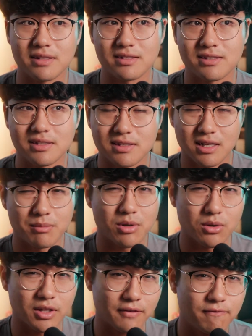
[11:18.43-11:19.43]
this sits at
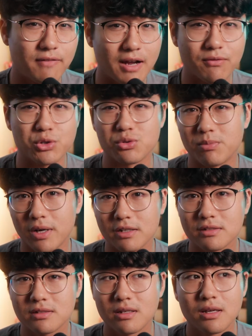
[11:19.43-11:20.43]
about like 500 bucks.